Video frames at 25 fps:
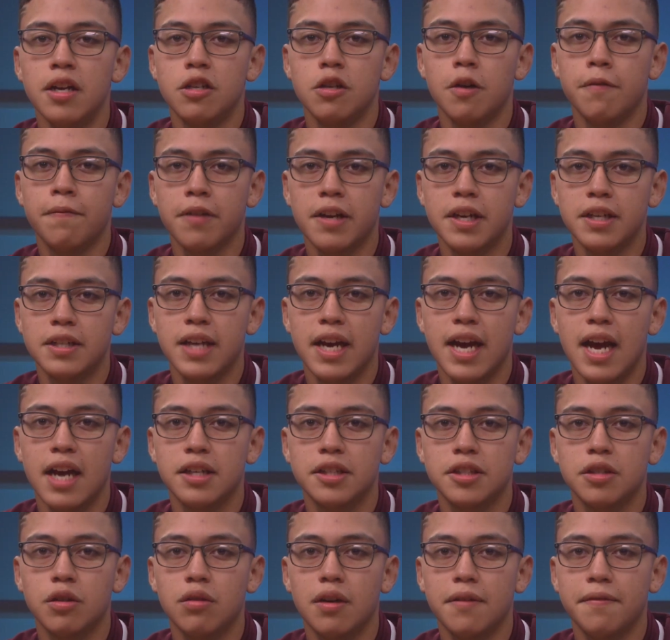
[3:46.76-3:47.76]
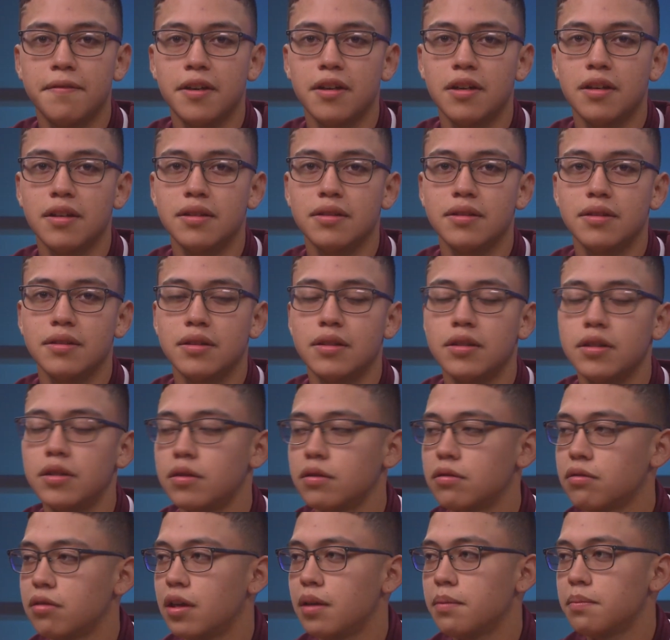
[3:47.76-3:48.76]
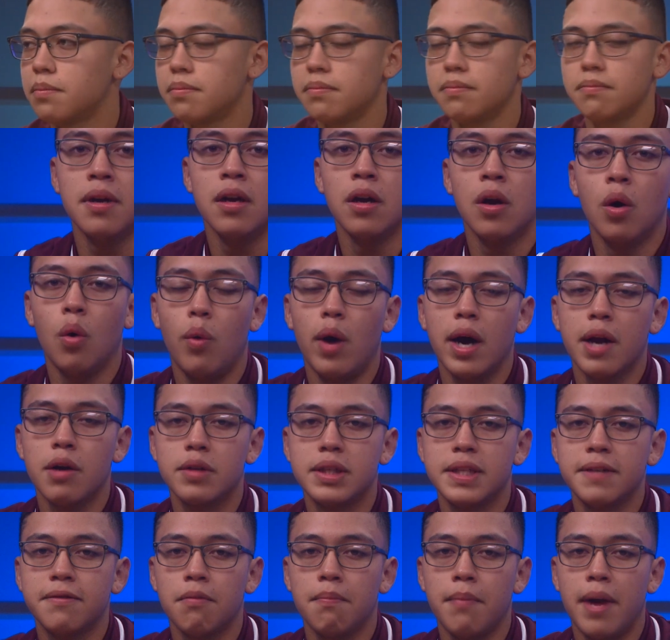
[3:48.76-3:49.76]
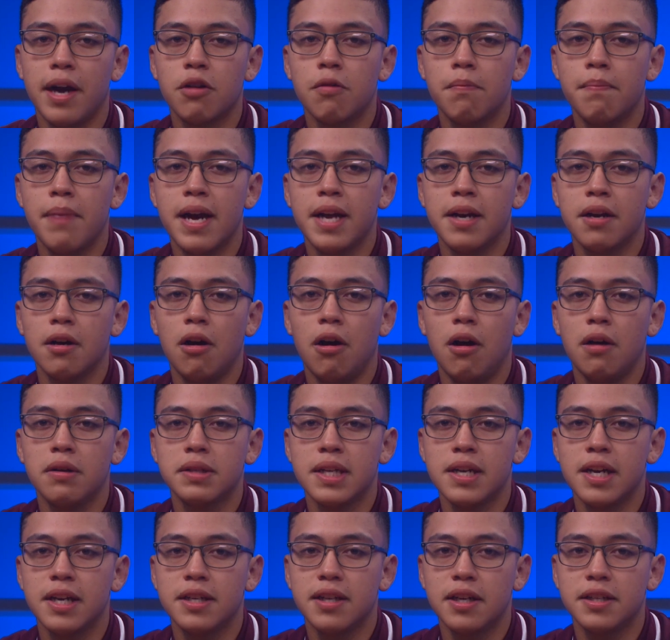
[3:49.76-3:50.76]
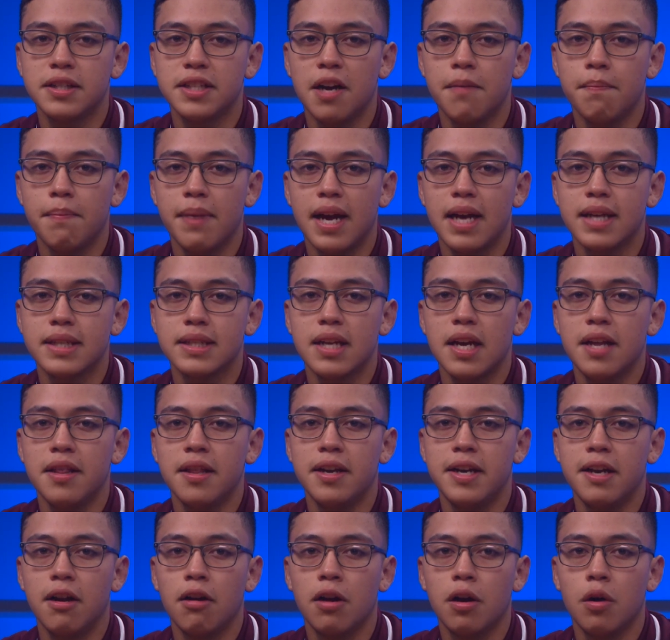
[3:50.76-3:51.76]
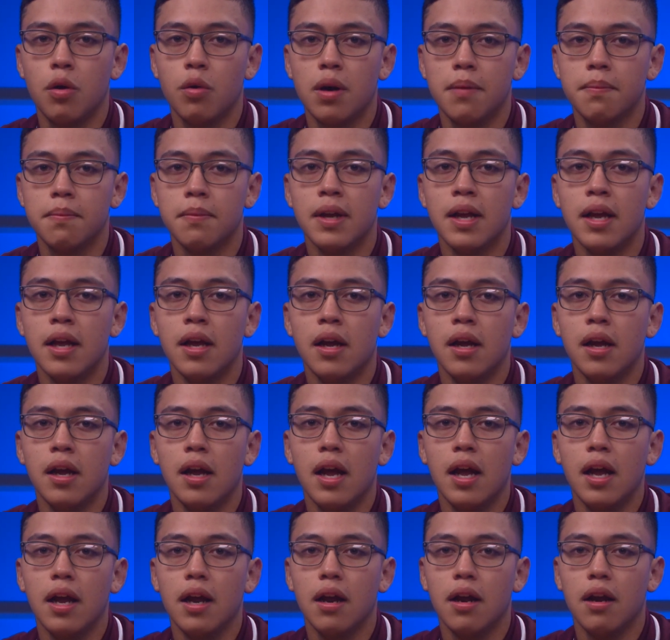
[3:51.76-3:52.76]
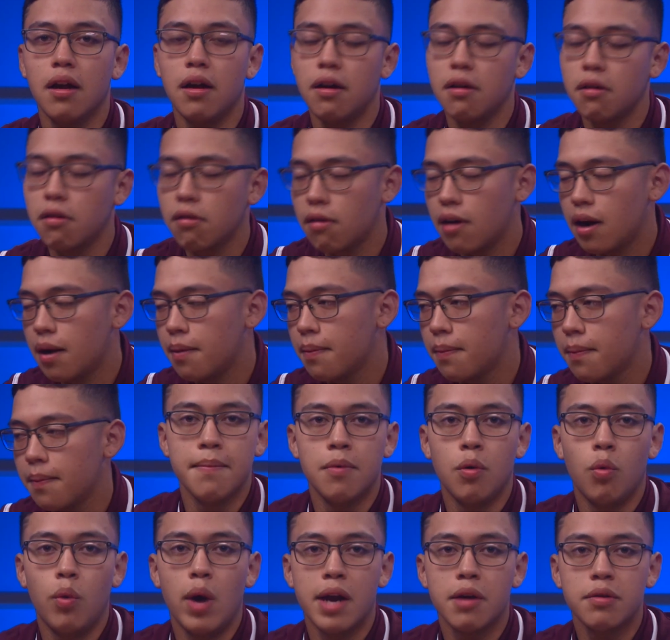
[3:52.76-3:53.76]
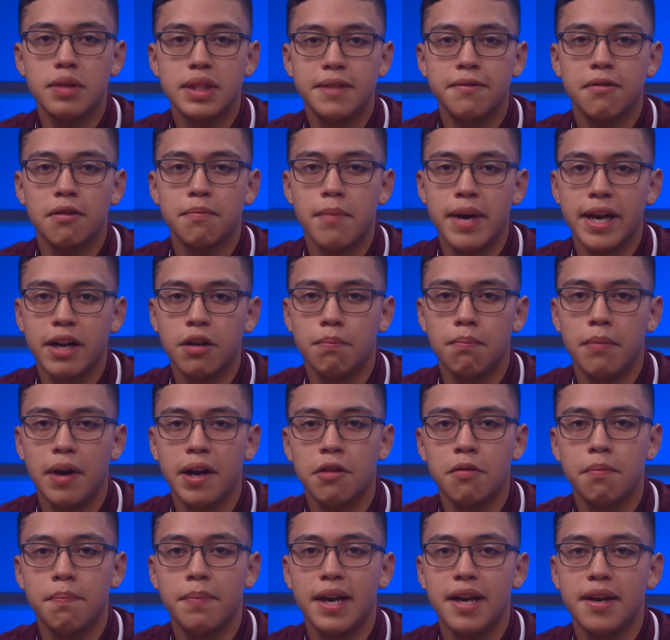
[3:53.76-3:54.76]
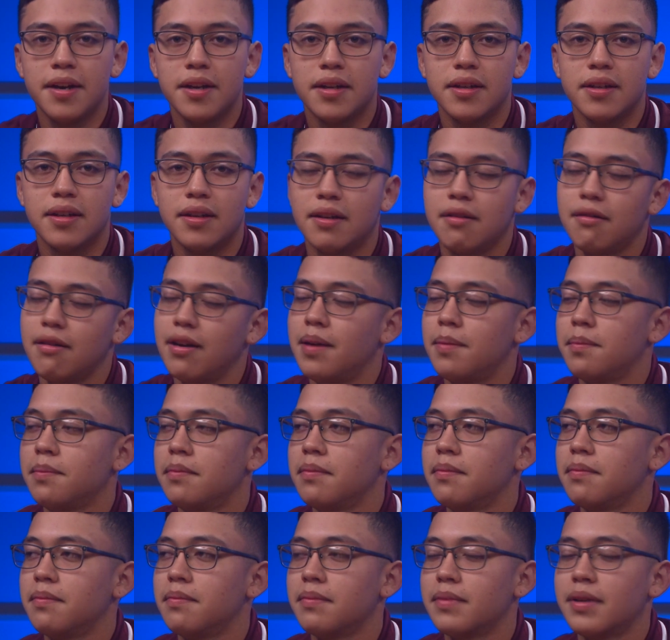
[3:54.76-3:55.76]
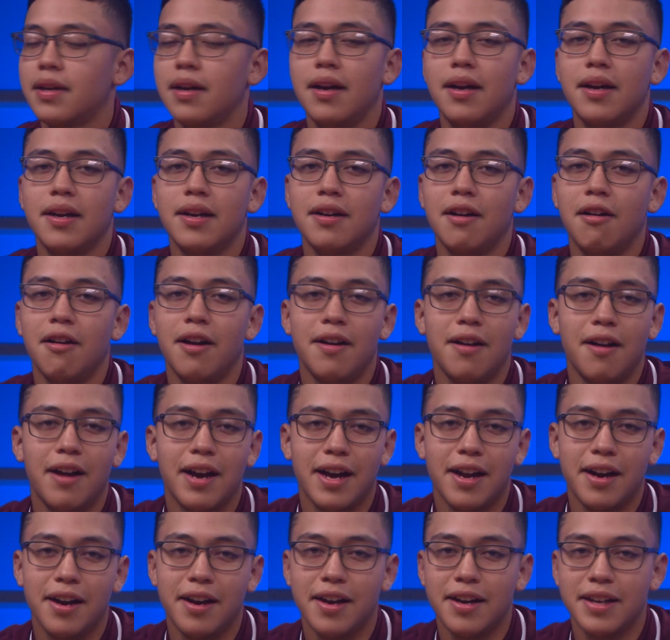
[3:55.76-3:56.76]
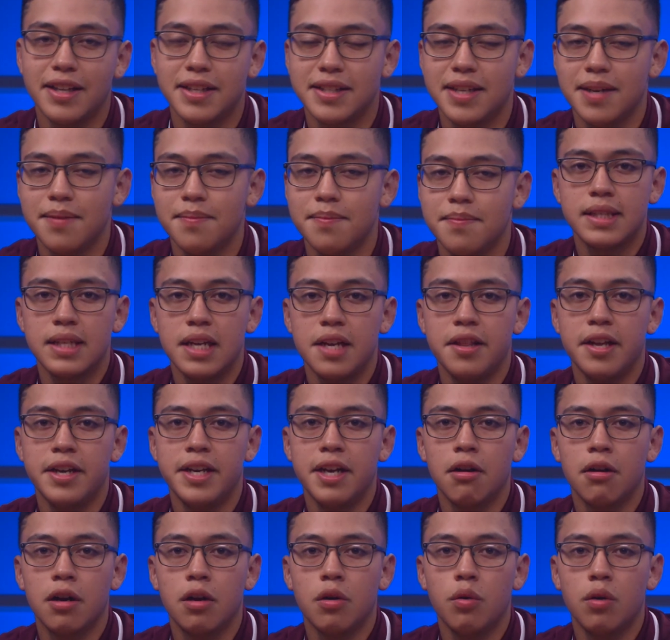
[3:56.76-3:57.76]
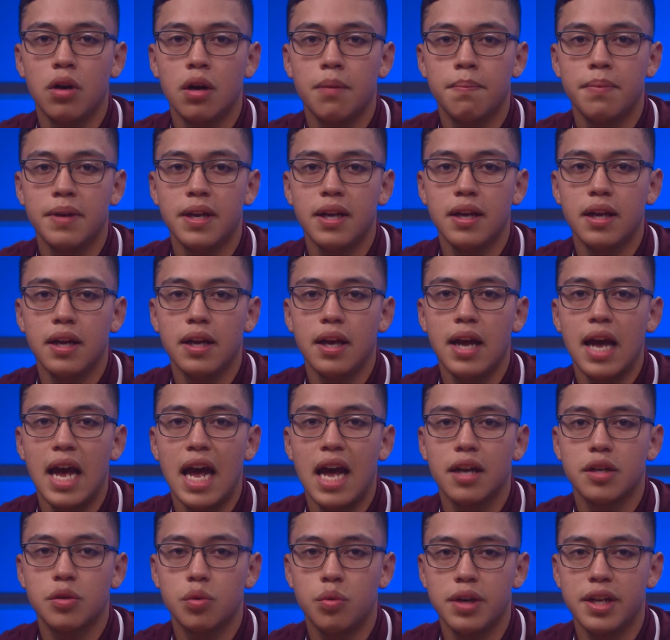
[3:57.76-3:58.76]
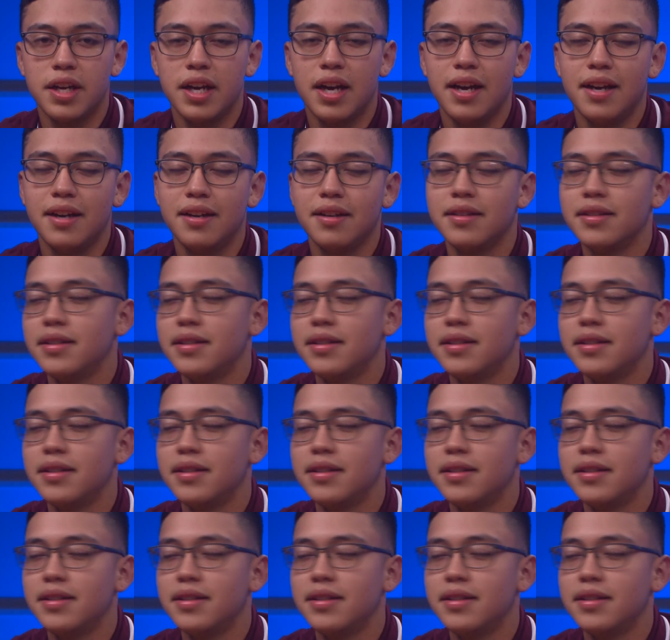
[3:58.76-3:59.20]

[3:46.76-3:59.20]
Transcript: Don't forget to show up your, oh crap. Wide receiver Michael Banda hauls in a touchdown pass and the deer go up, oh crap. Wide receiver Michael, Michael Banda, crap. All right, I got it, I got it this time. And the deer go up, 28.